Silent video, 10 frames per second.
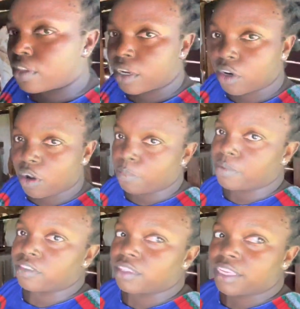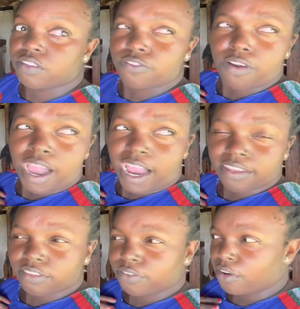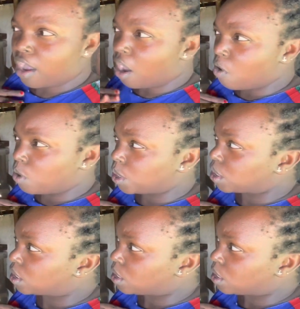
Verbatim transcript: the crops is just for us for our own